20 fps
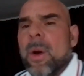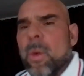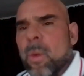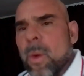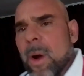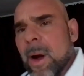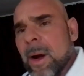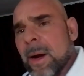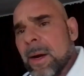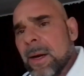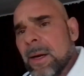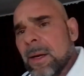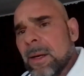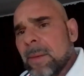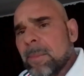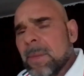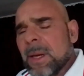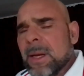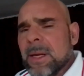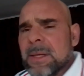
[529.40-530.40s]
Why?
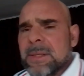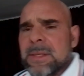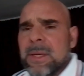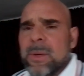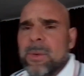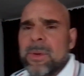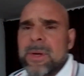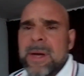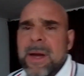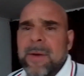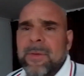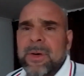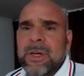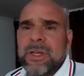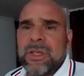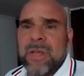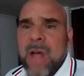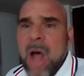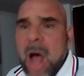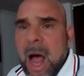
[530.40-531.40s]
Because they were never
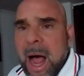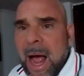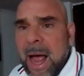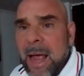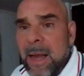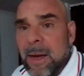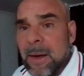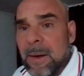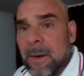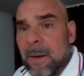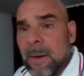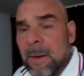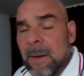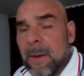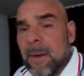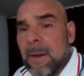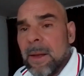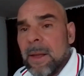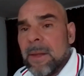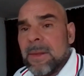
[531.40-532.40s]
taught
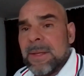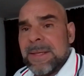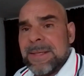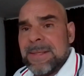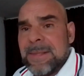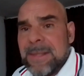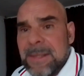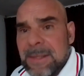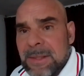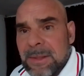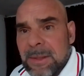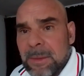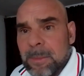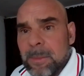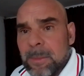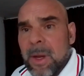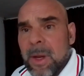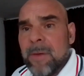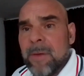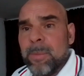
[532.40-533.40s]
the
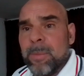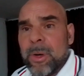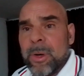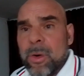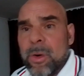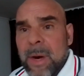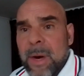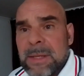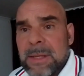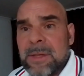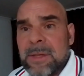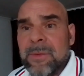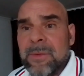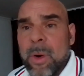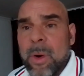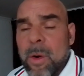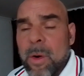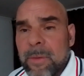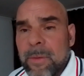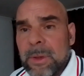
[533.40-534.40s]
system of progressive
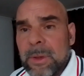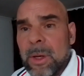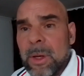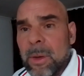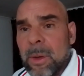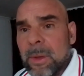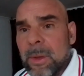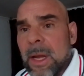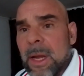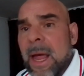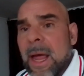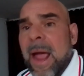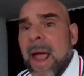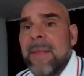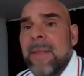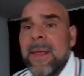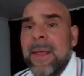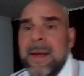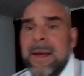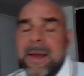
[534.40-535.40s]
overload,
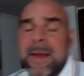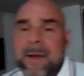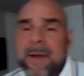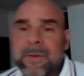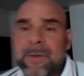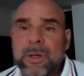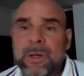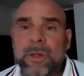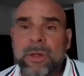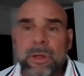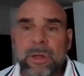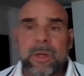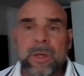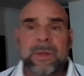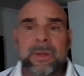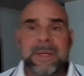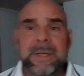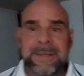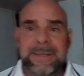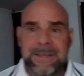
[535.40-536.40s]
and they never
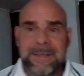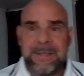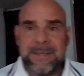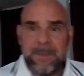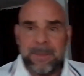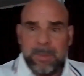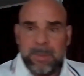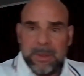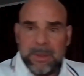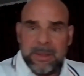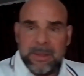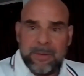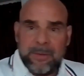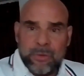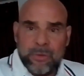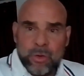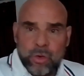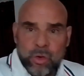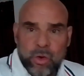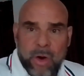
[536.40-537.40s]
learned the discipline
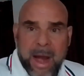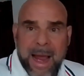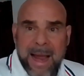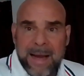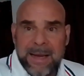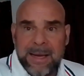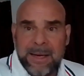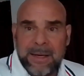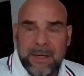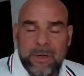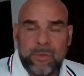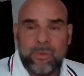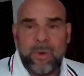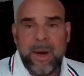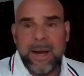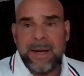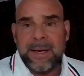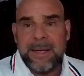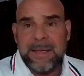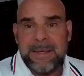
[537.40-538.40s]
of tracking and
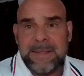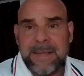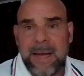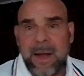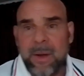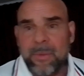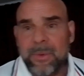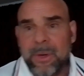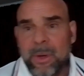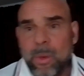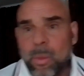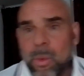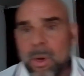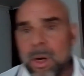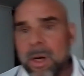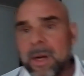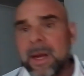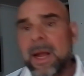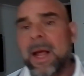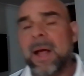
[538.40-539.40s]
writing down their
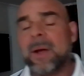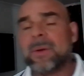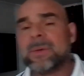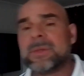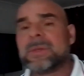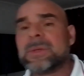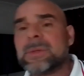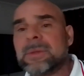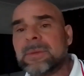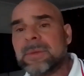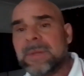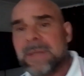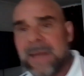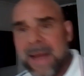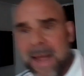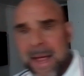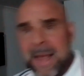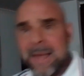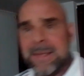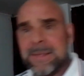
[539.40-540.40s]
workouts.
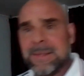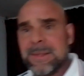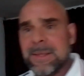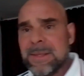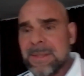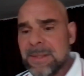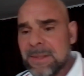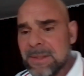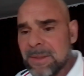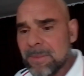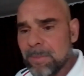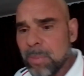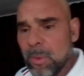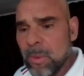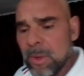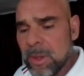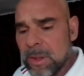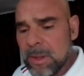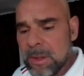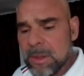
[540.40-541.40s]
Yes, this is
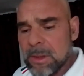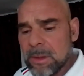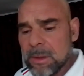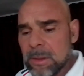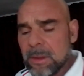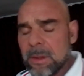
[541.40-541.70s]
important.